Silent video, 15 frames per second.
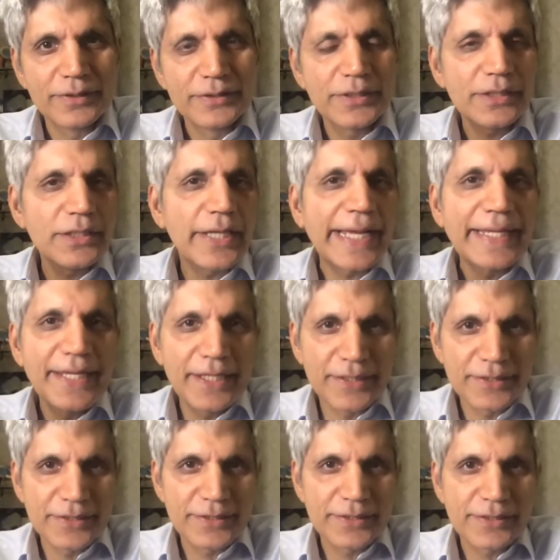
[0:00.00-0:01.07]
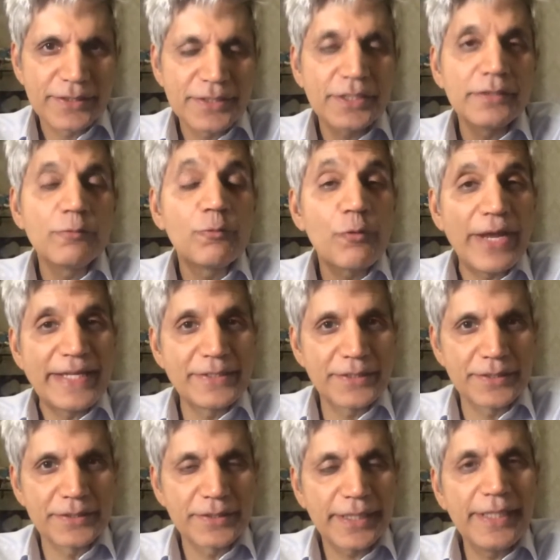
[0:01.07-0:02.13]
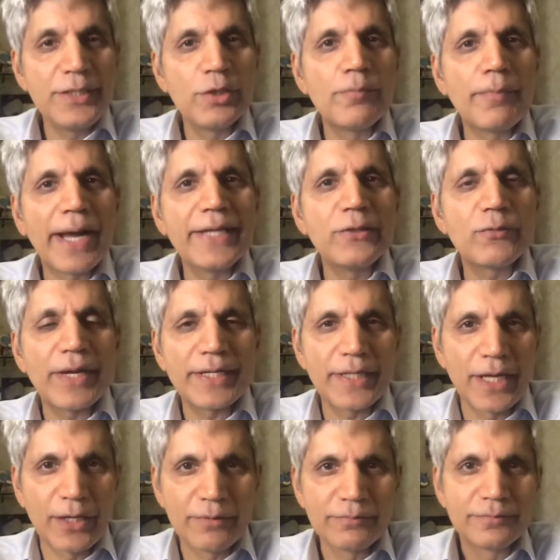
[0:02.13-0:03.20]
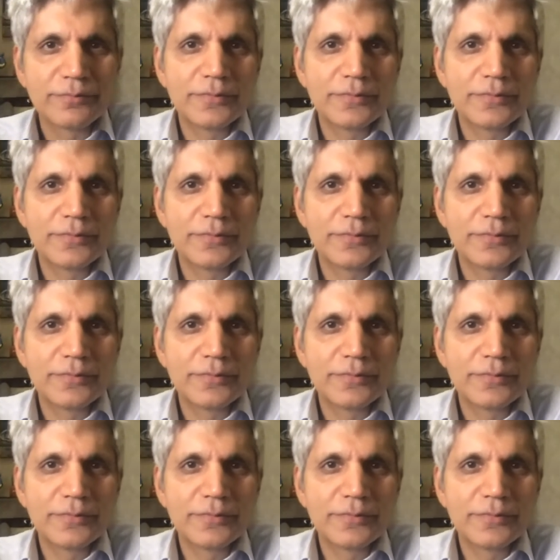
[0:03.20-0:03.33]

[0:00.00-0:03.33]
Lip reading: certain ideas, certain phrases in your mind right now,